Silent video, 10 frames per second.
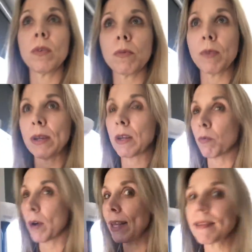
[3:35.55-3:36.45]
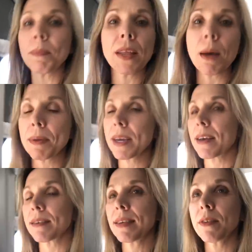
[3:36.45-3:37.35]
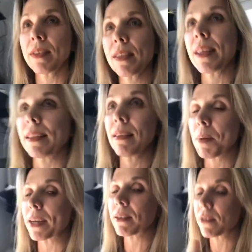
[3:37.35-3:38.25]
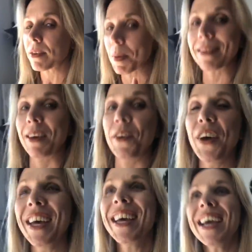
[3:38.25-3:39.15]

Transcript: we can write something up because here's the thing, these bikes are expensive.